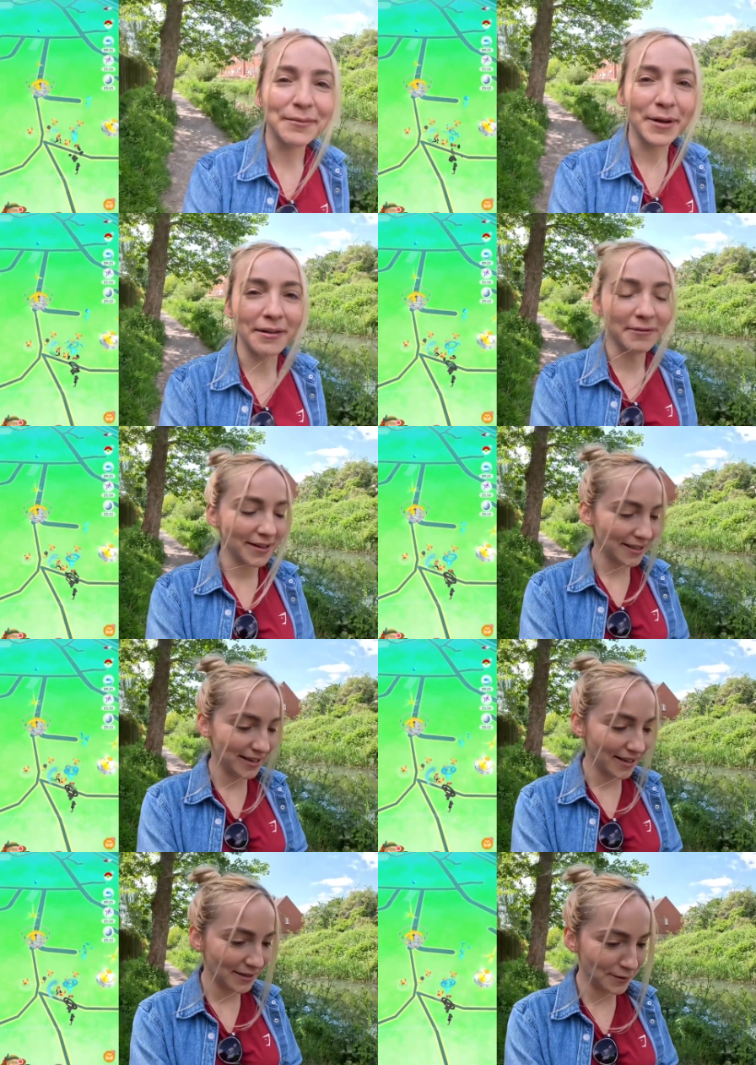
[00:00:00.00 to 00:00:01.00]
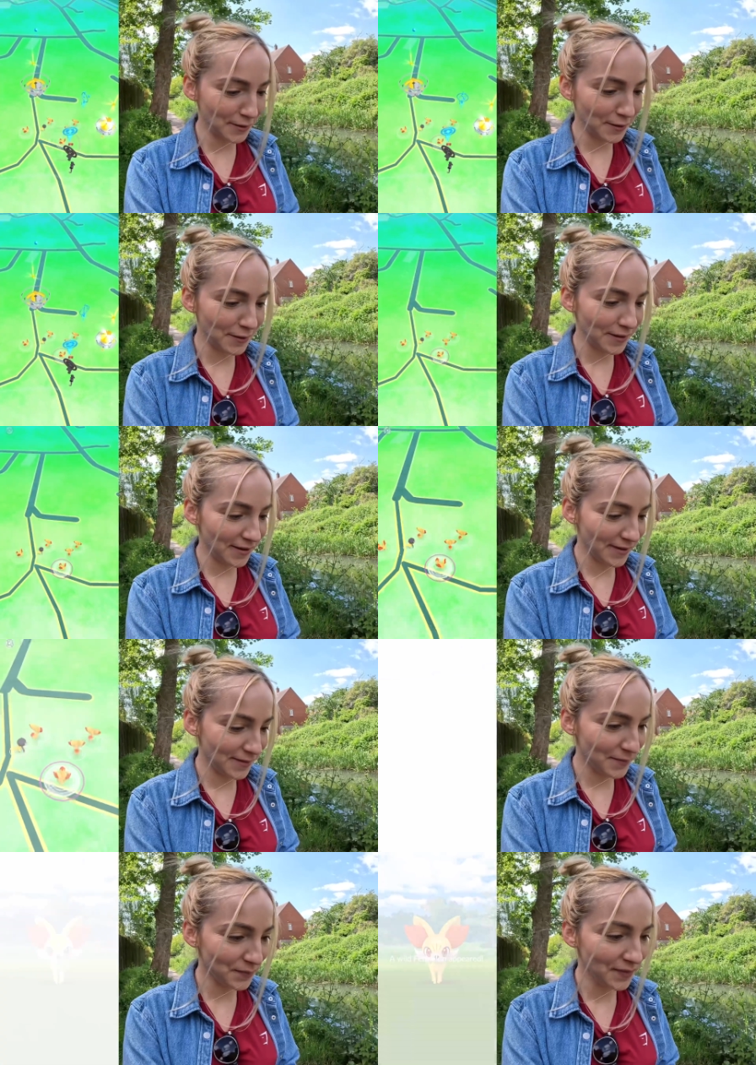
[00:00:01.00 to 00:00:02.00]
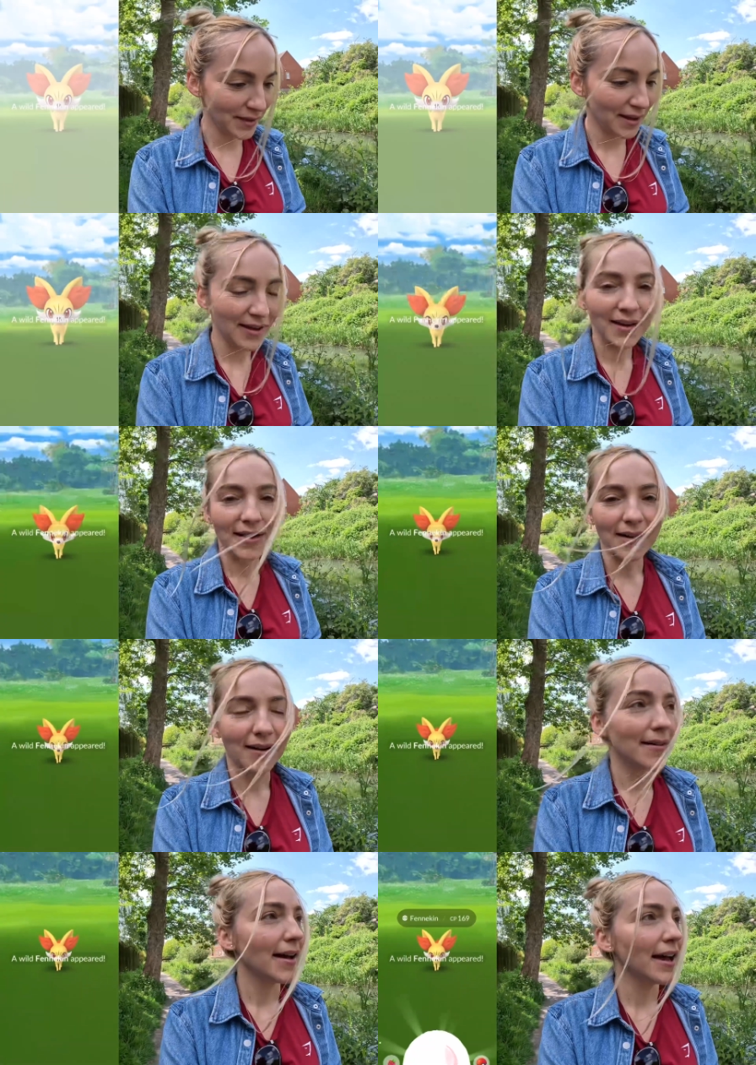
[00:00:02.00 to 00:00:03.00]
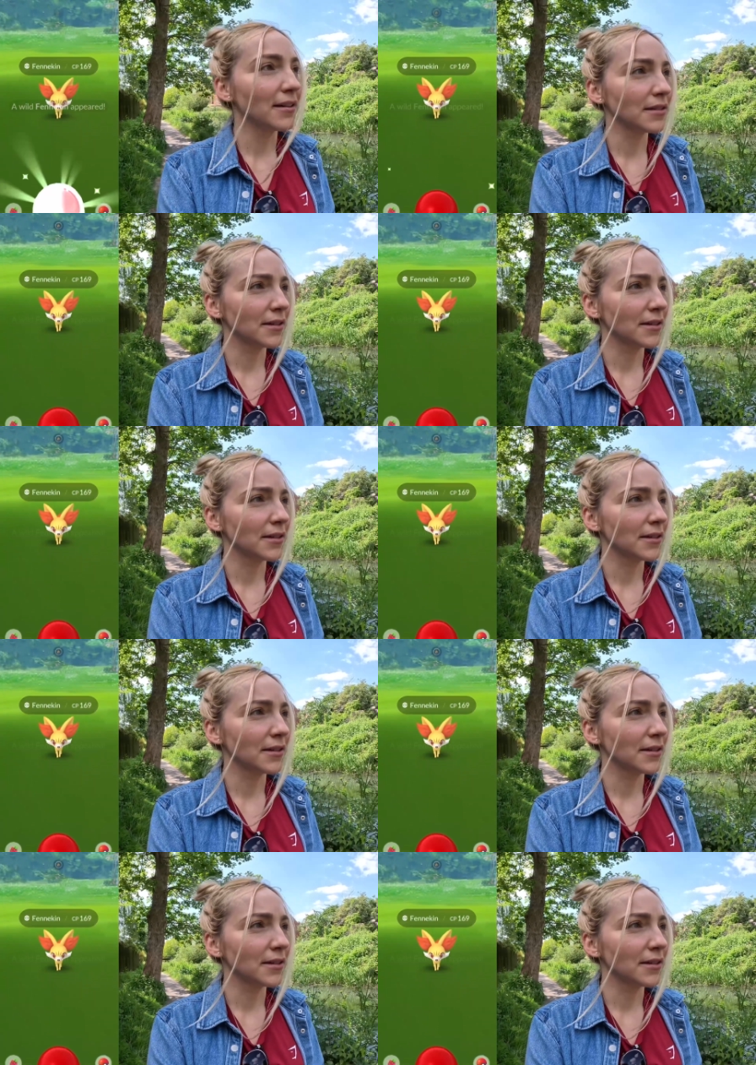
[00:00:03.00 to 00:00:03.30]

so we are ready to um, head